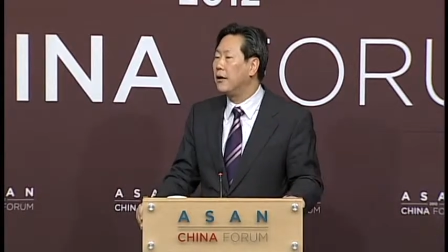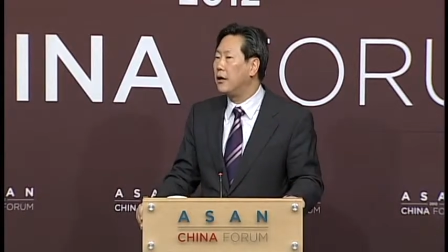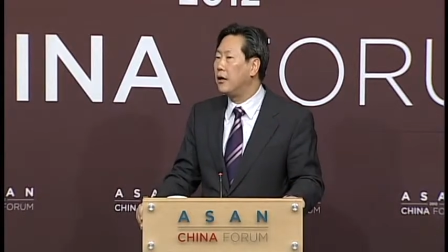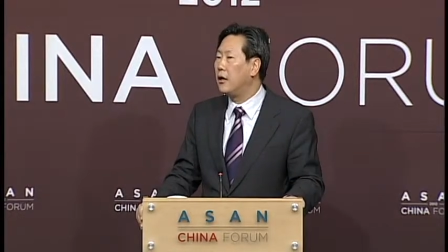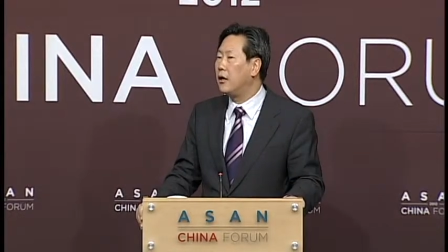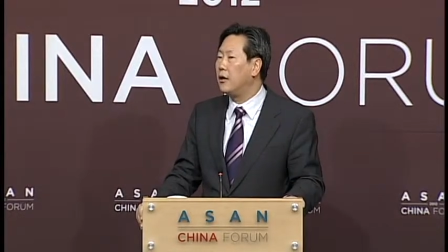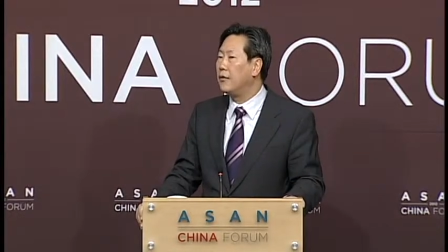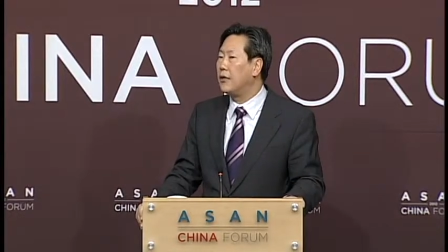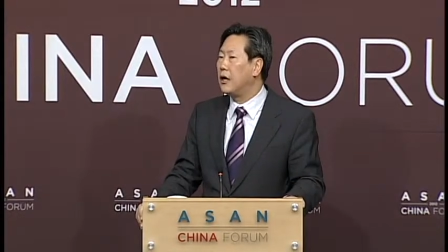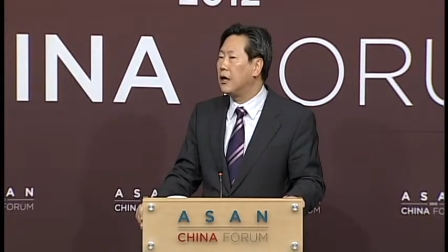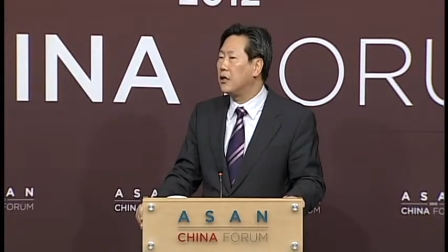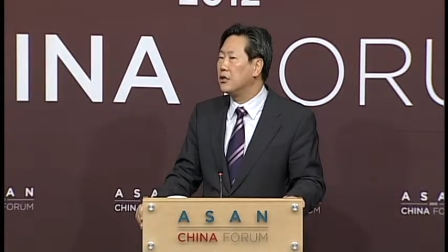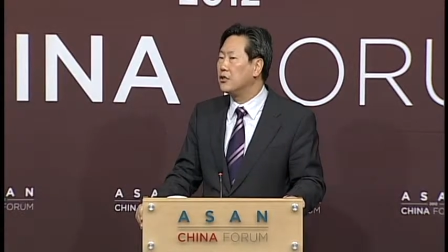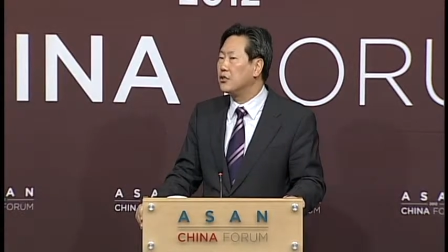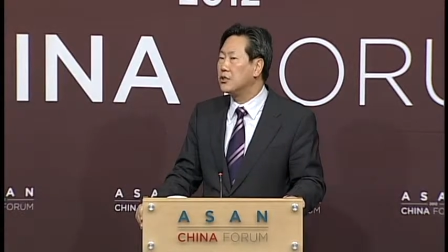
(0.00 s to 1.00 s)

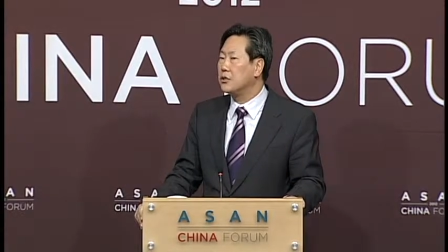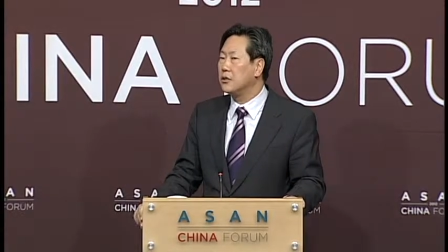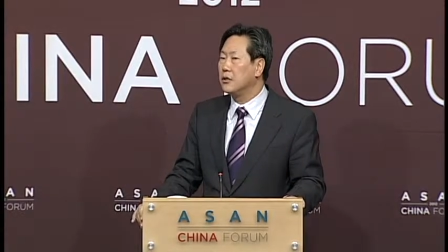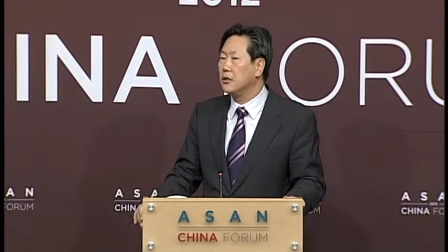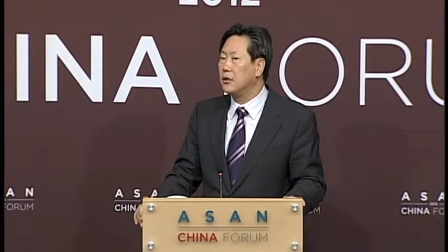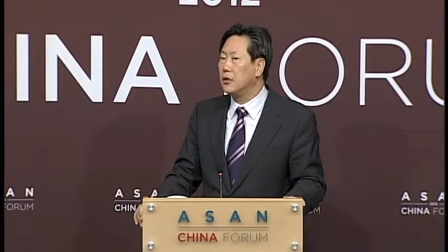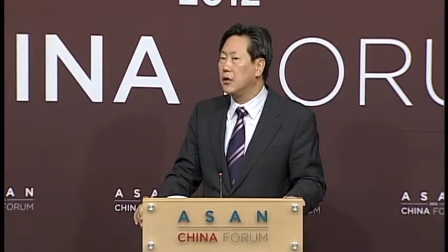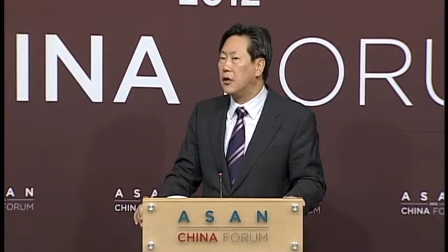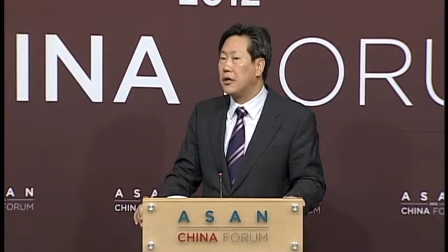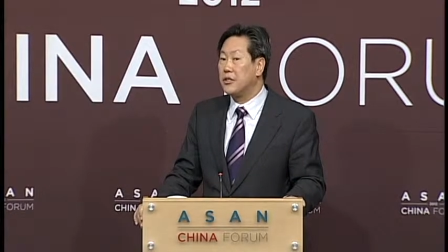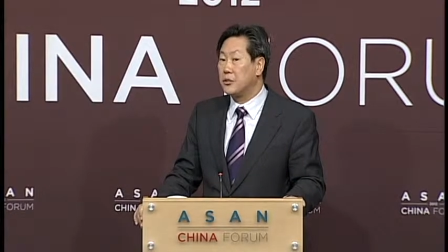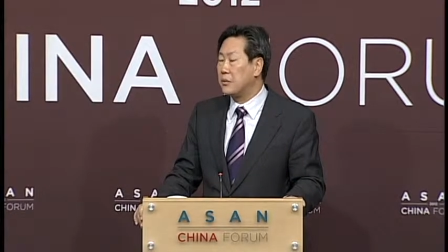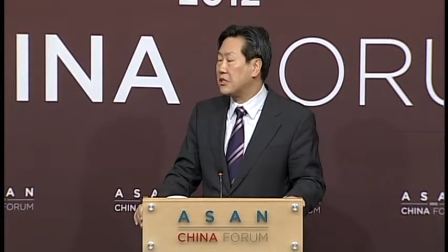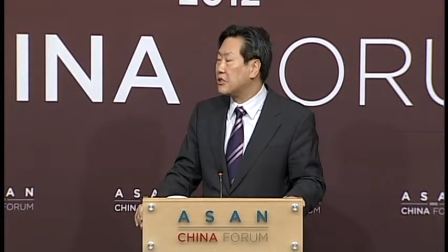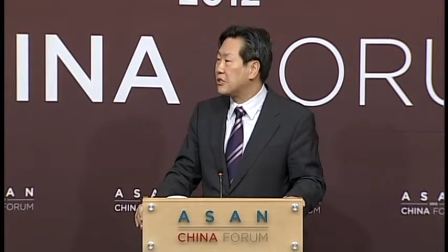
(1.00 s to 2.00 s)
knowledge,
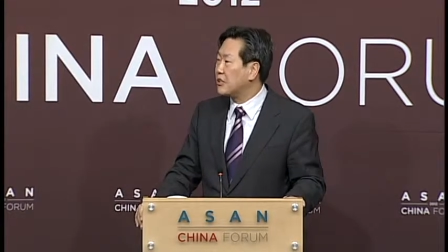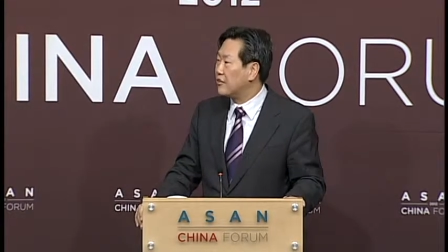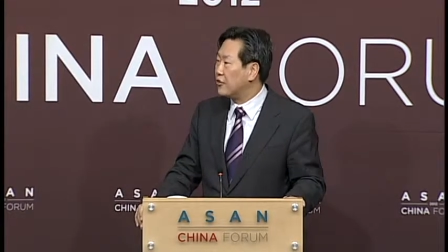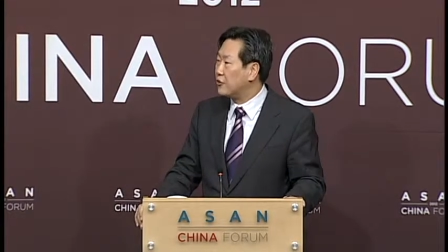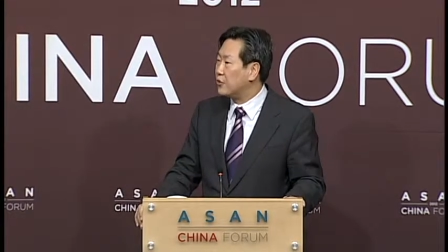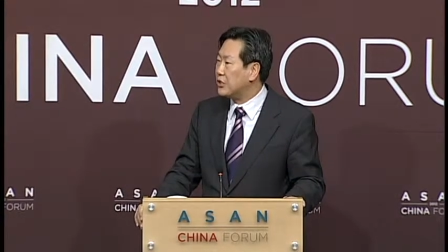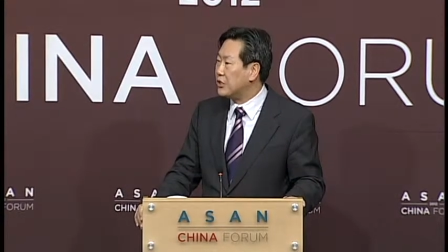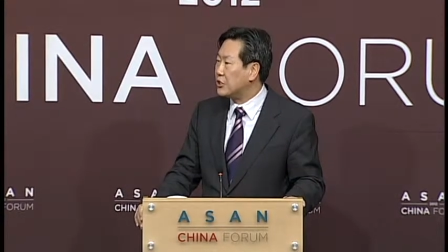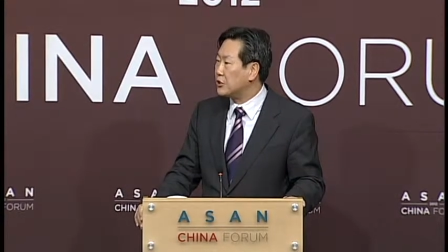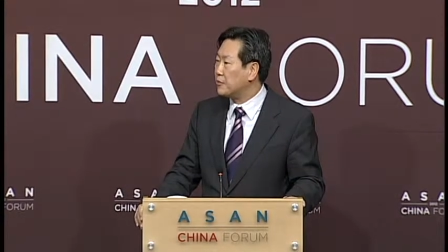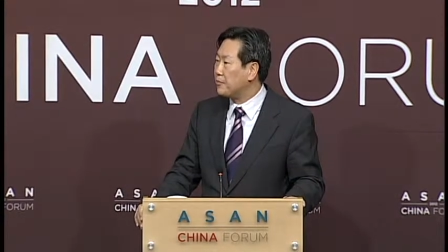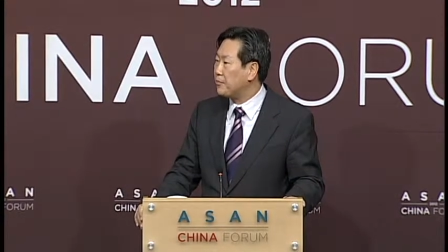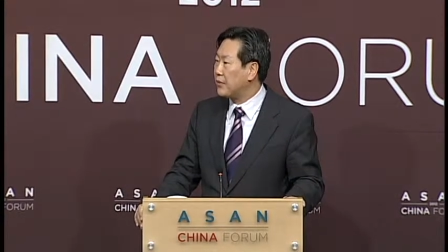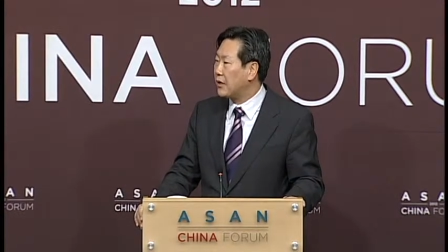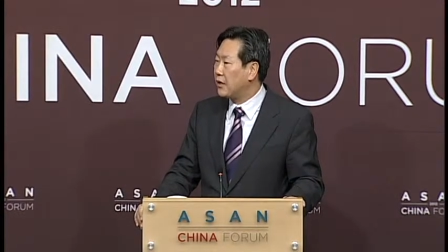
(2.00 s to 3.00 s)
especially of the region.